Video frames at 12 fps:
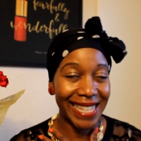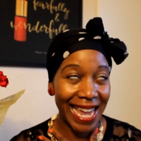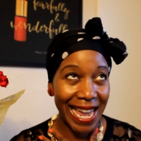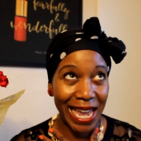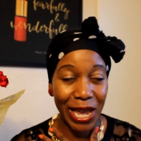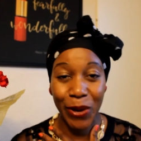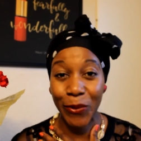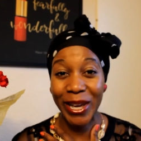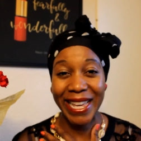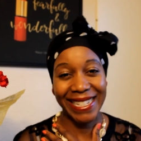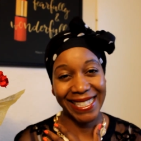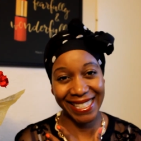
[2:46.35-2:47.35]
king
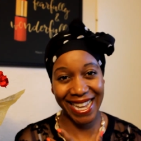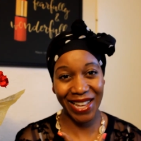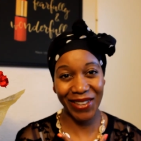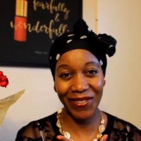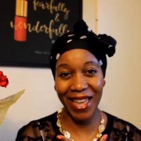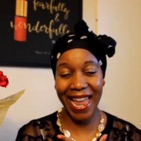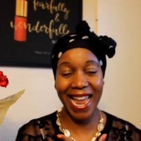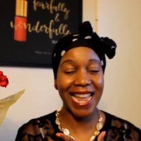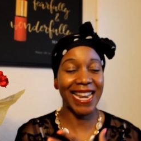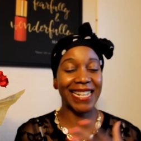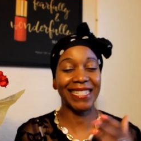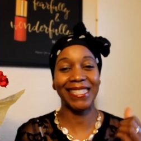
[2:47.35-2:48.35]
queen stuff
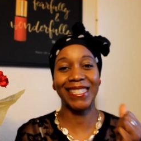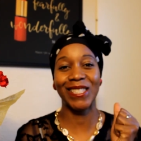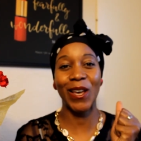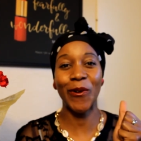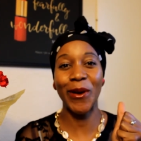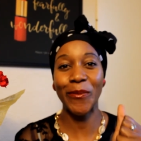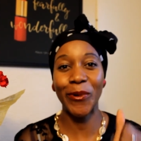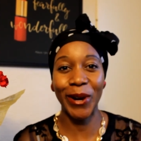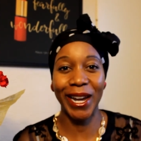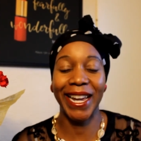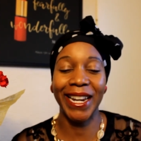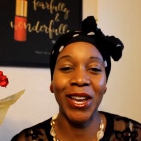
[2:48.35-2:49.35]
and it's so
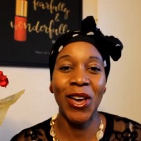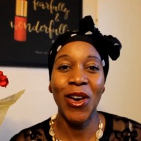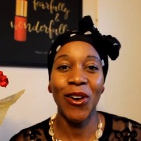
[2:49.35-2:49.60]
important